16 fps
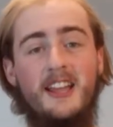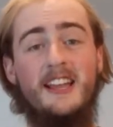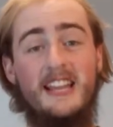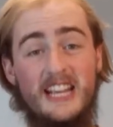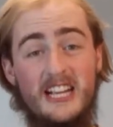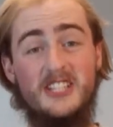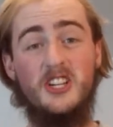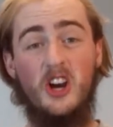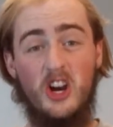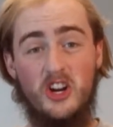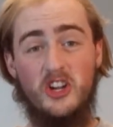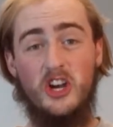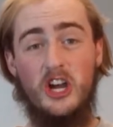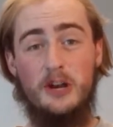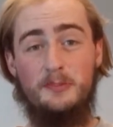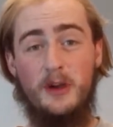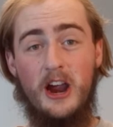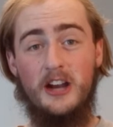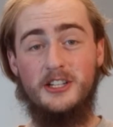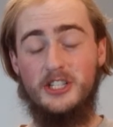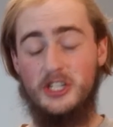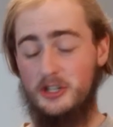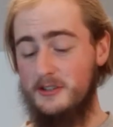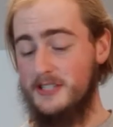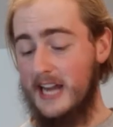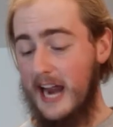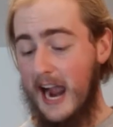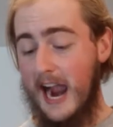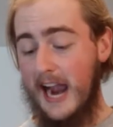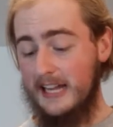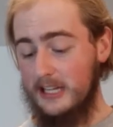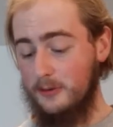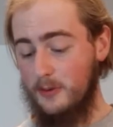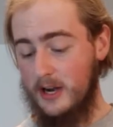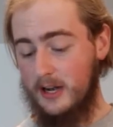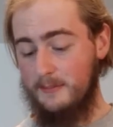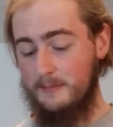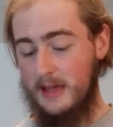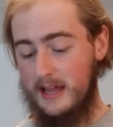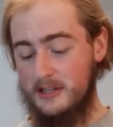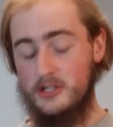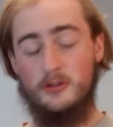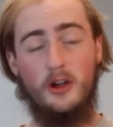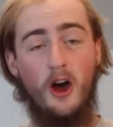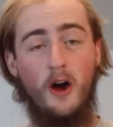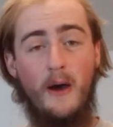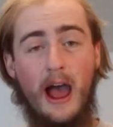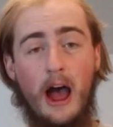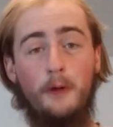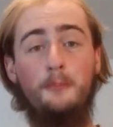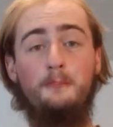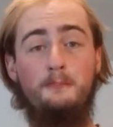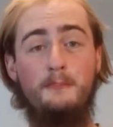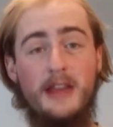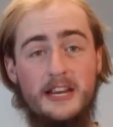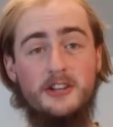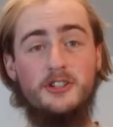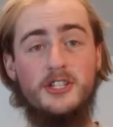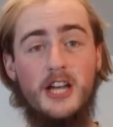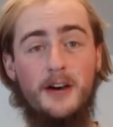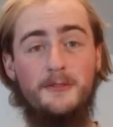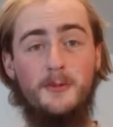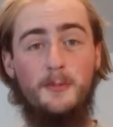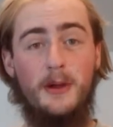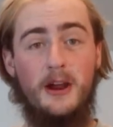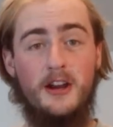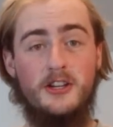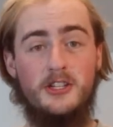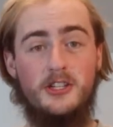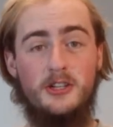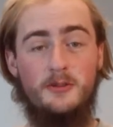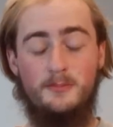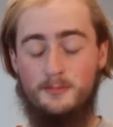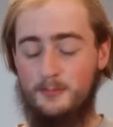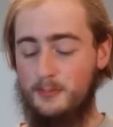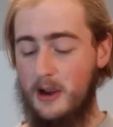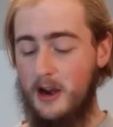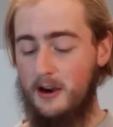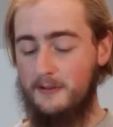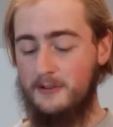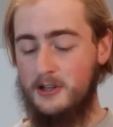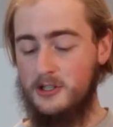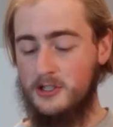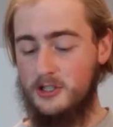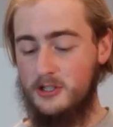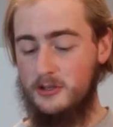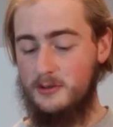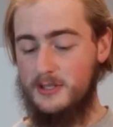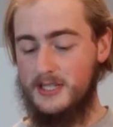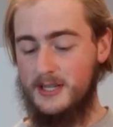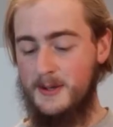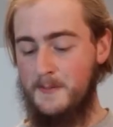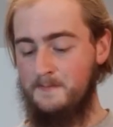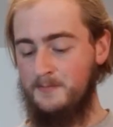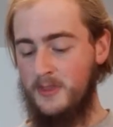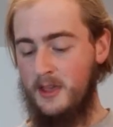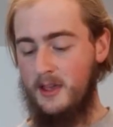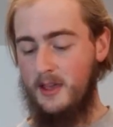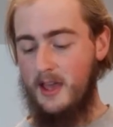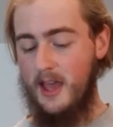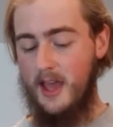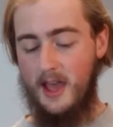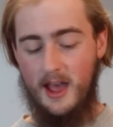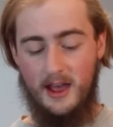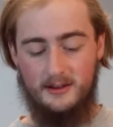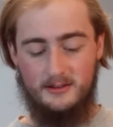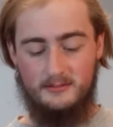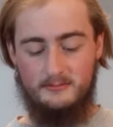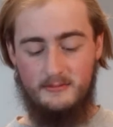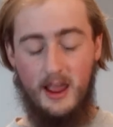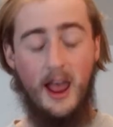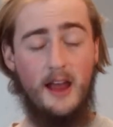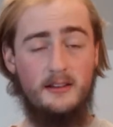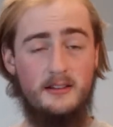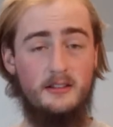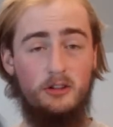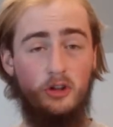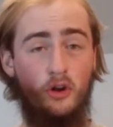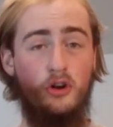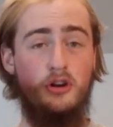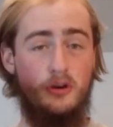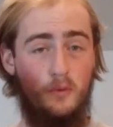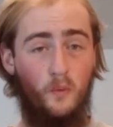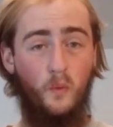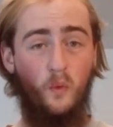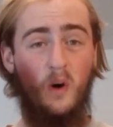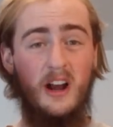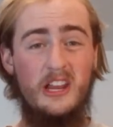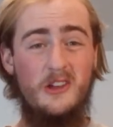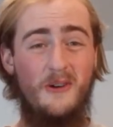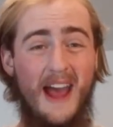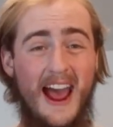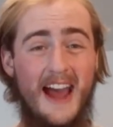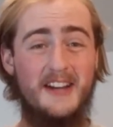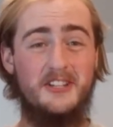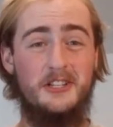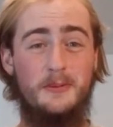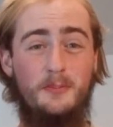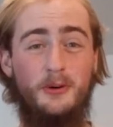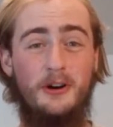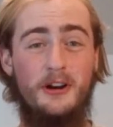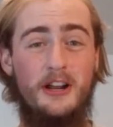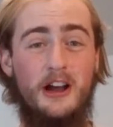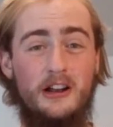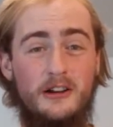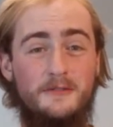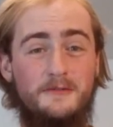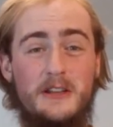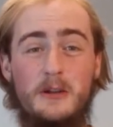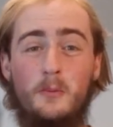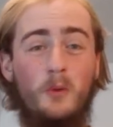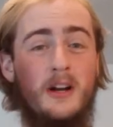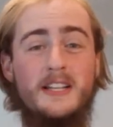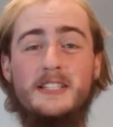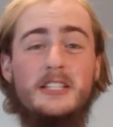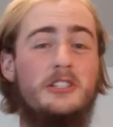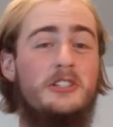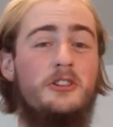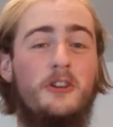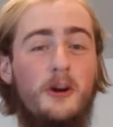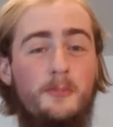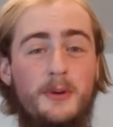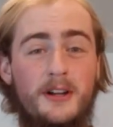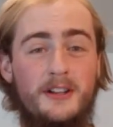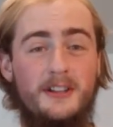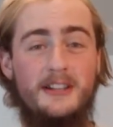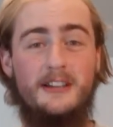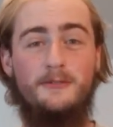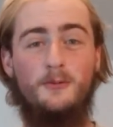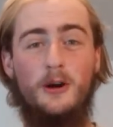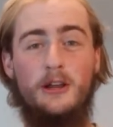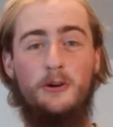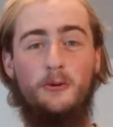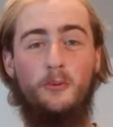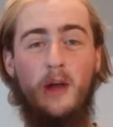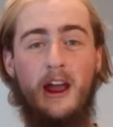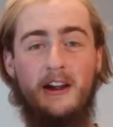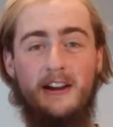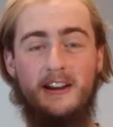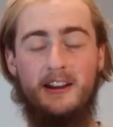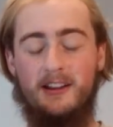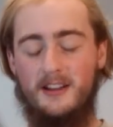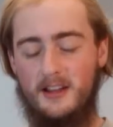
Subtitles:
These are a good pair of shoes. I highly recommend you go out, make yourself a pair of shoes, and learn, what are you actually putting on your feet? What is the durability of what you're wearing?